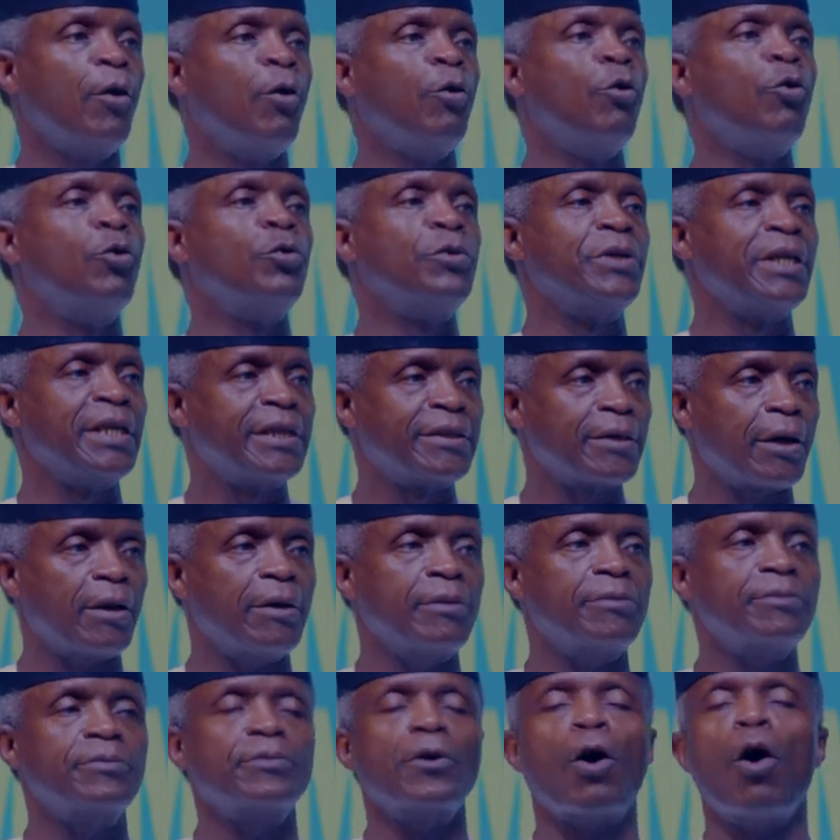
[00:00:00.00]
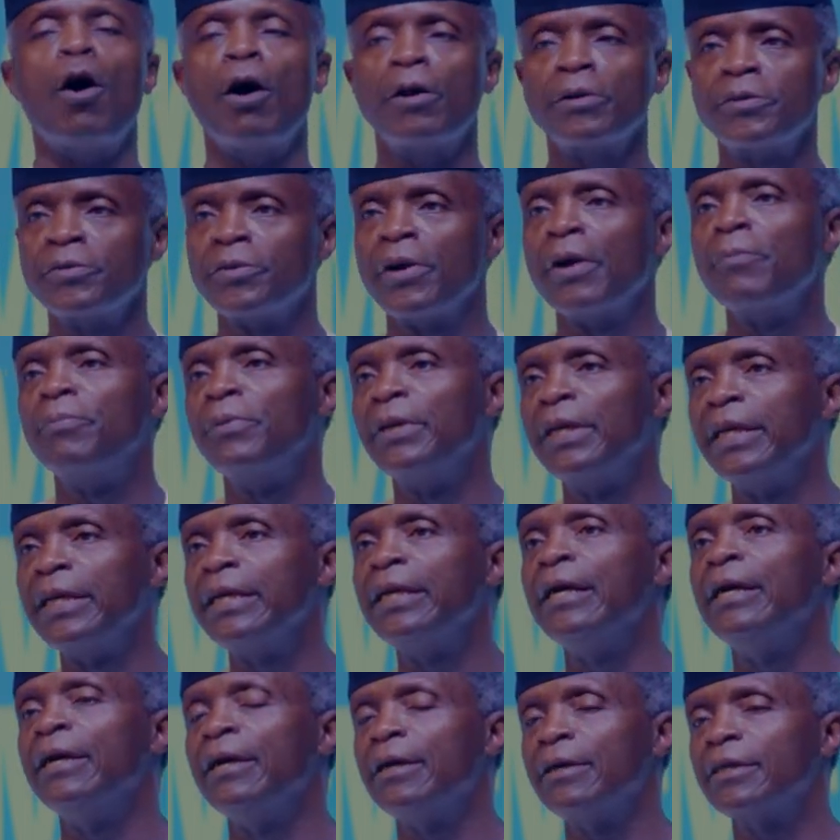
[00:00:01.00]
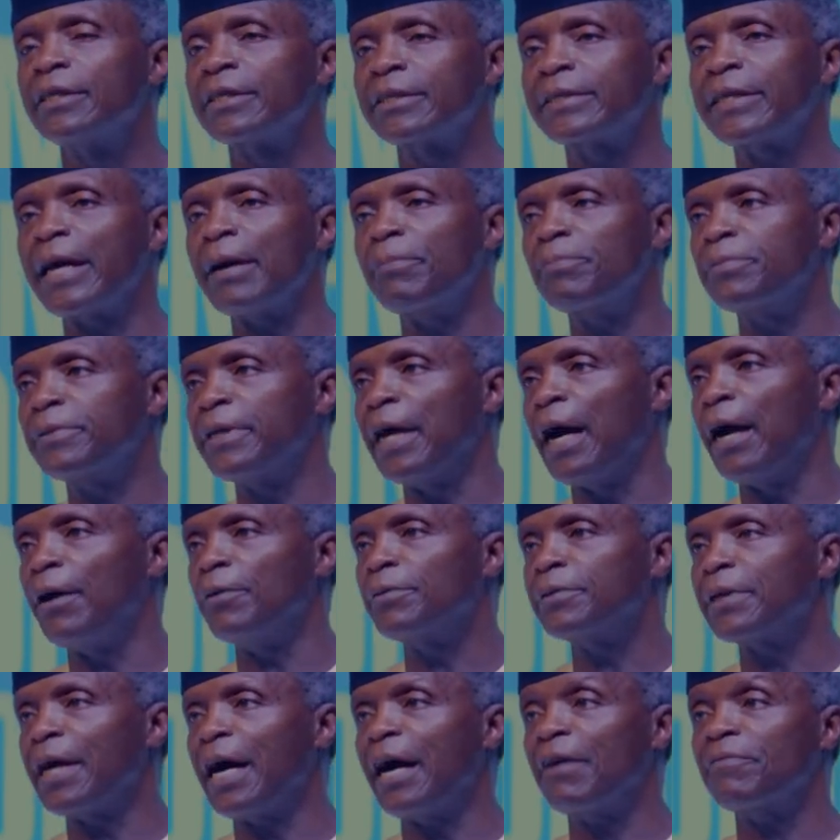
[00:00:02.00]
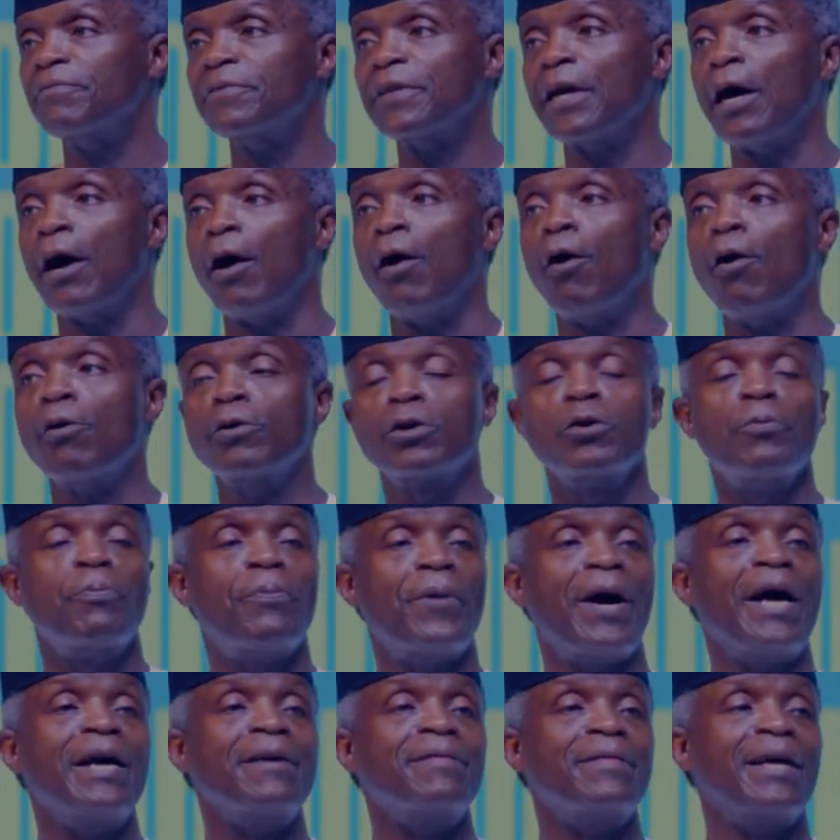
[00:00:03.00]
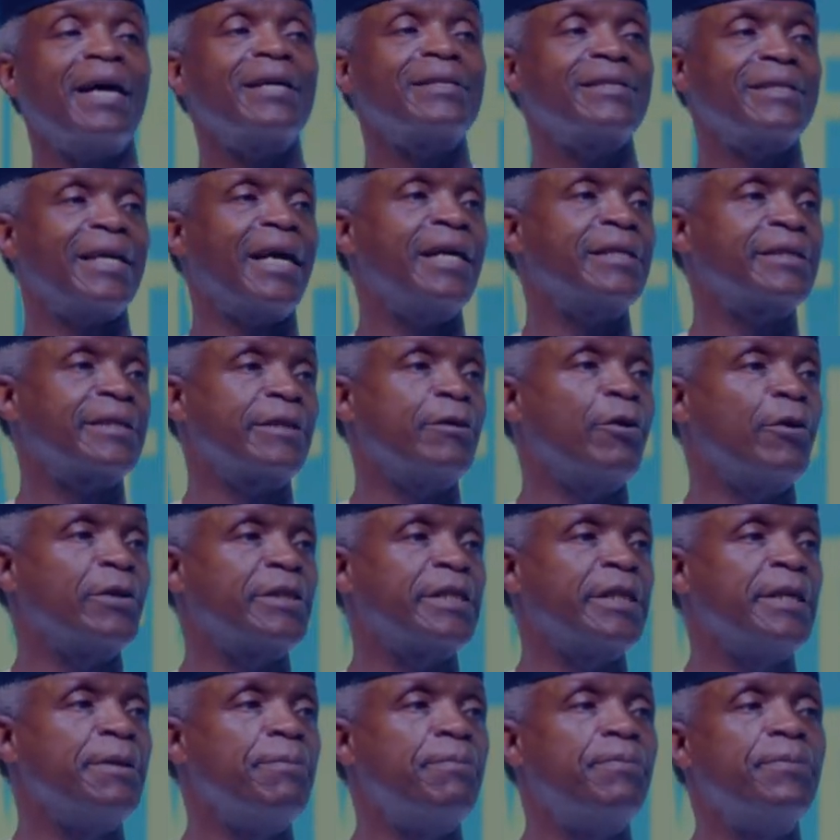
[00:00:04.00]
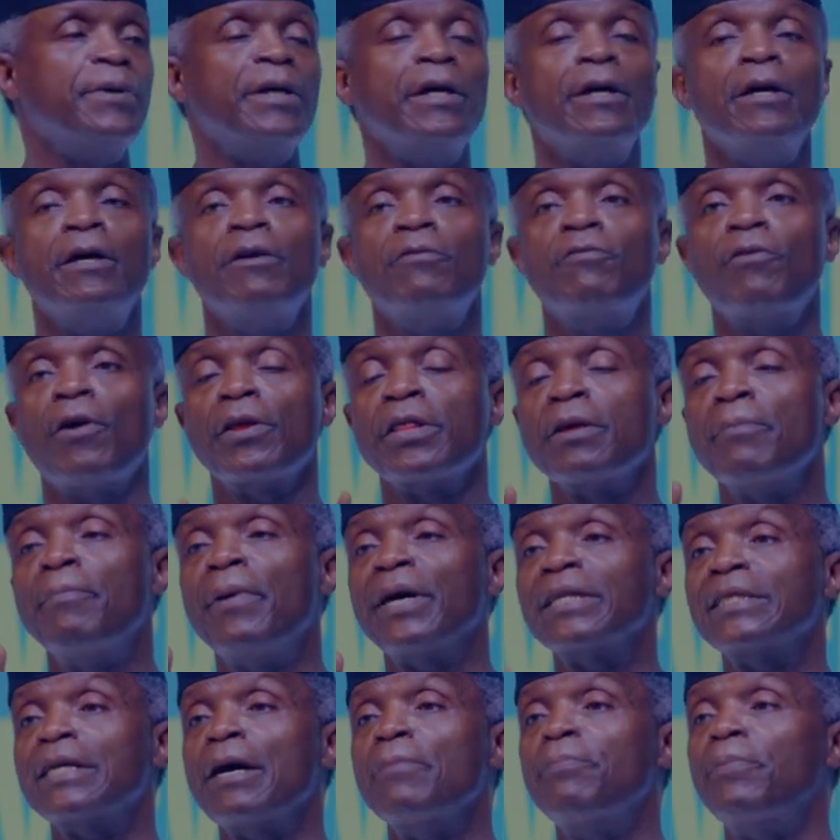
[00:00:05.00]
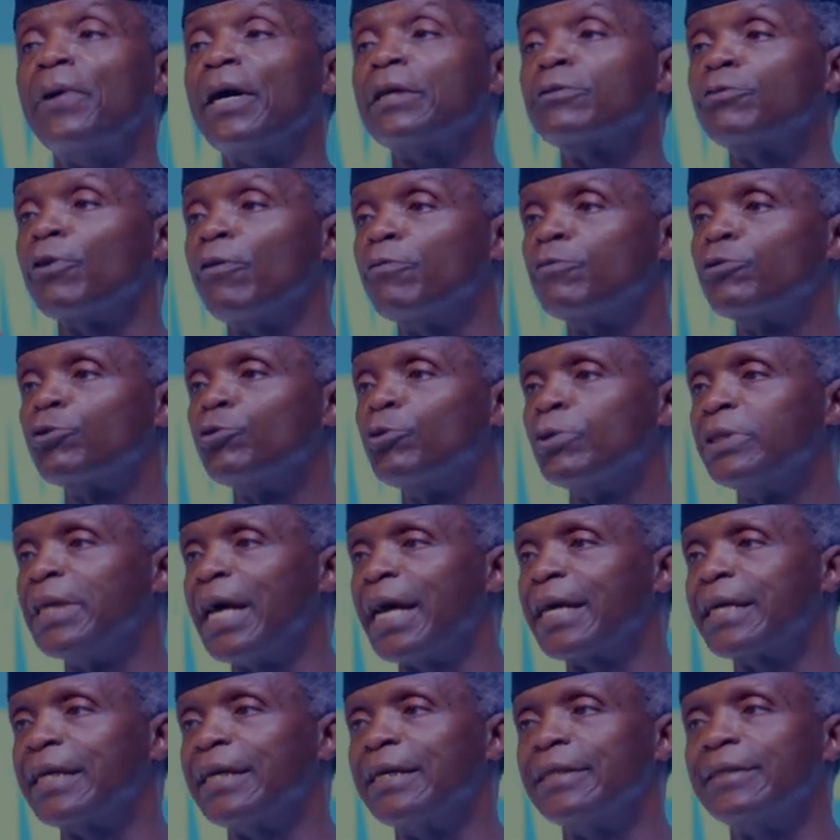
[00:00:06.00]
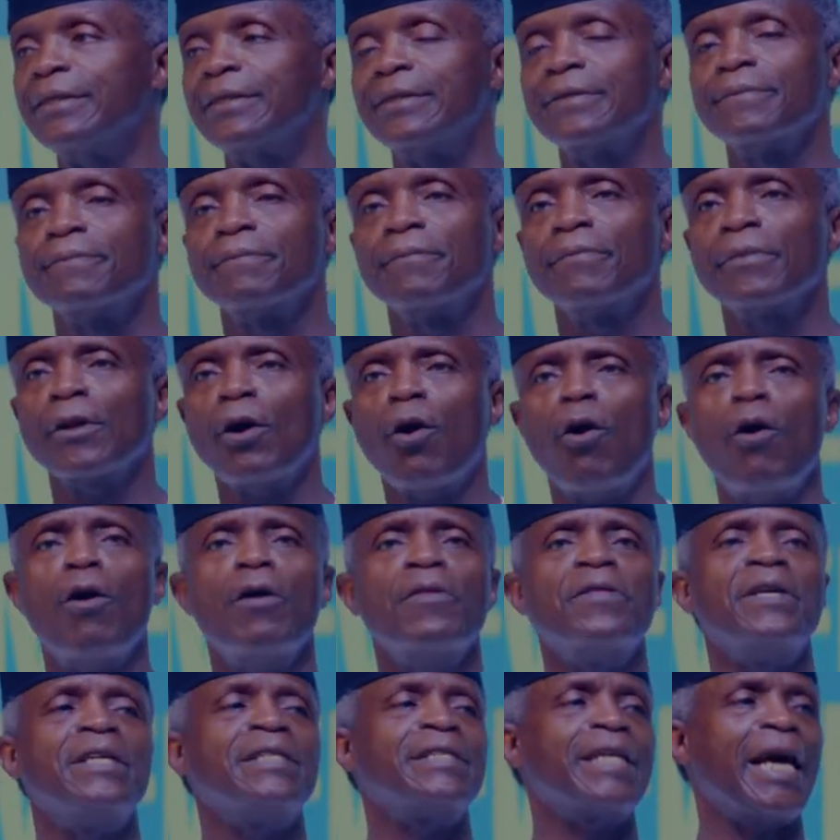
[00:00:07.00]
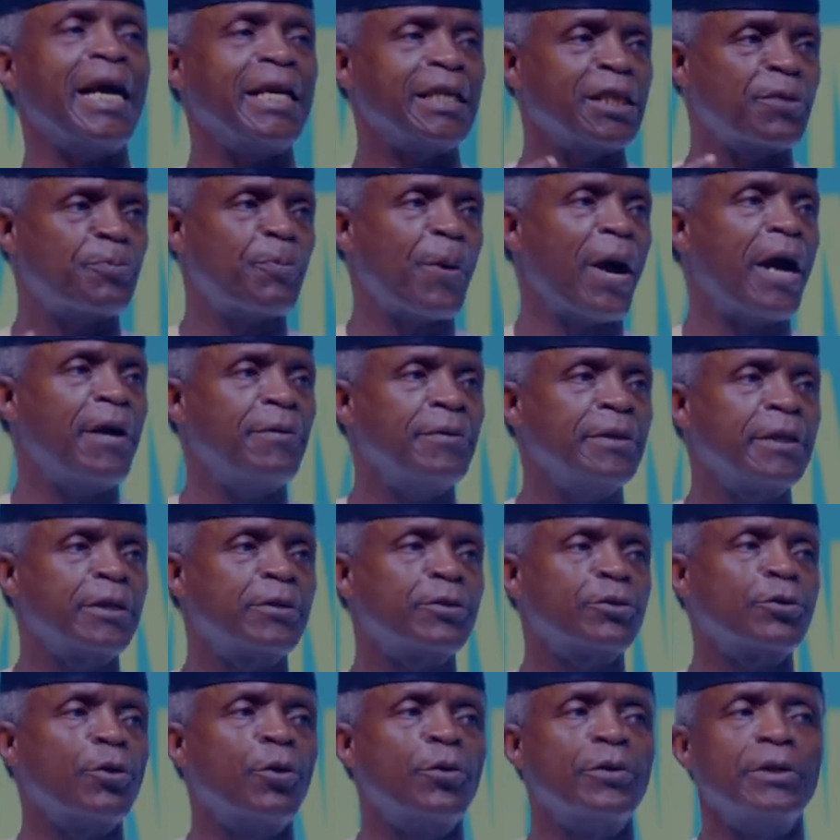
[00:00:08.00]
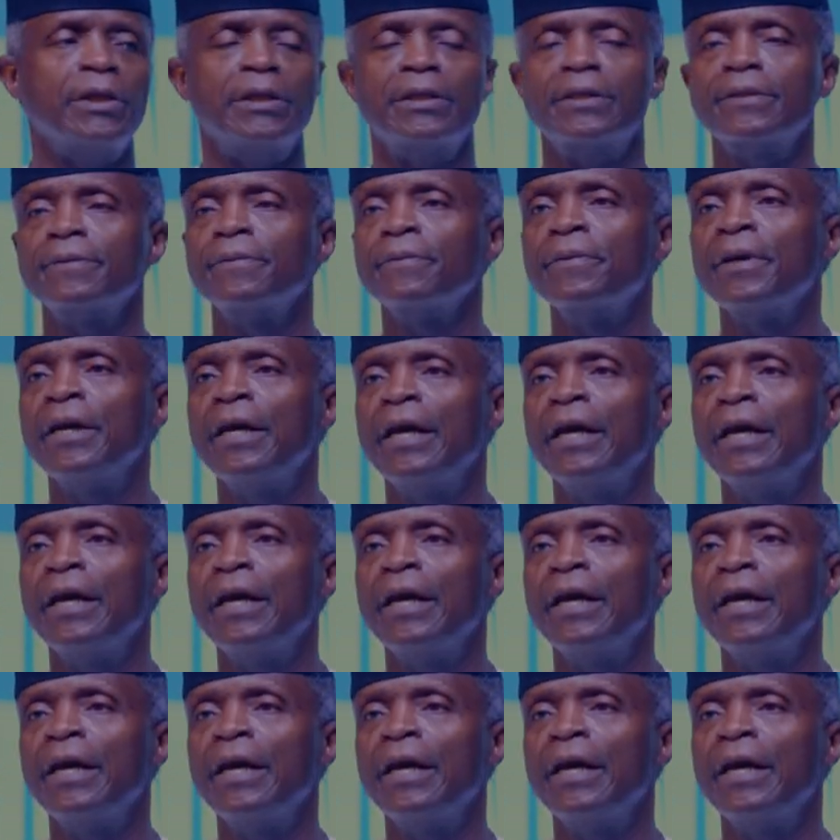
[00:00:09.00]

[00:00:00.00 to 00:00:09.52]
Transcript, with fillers: who is honorably stepped down after occupying that chancellorship for the better part of two decades. All these are inspiring stories.